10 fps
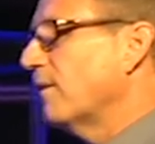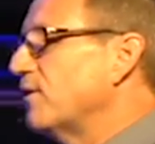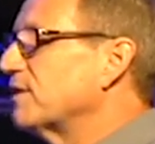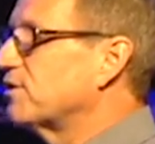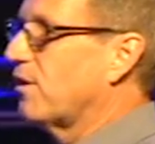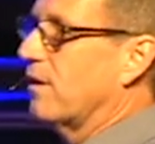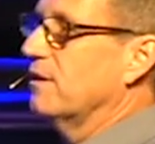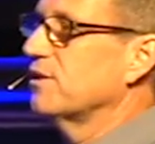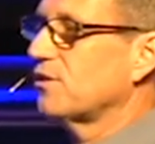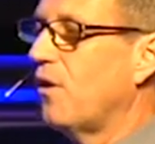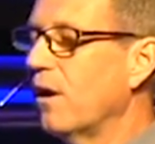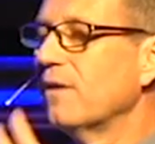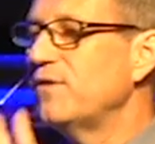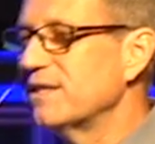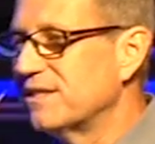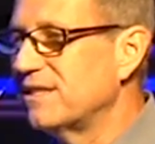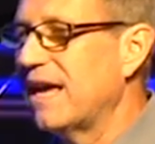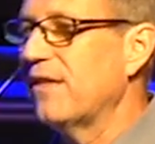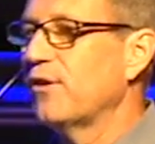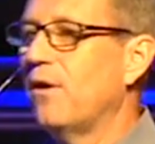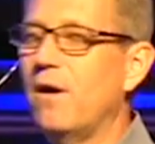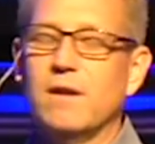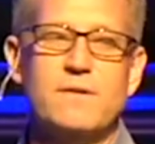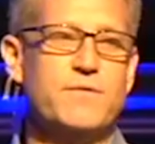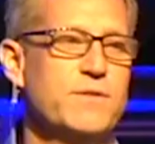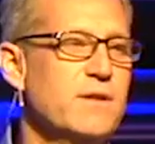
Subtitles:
of this darkness, all of this death, all of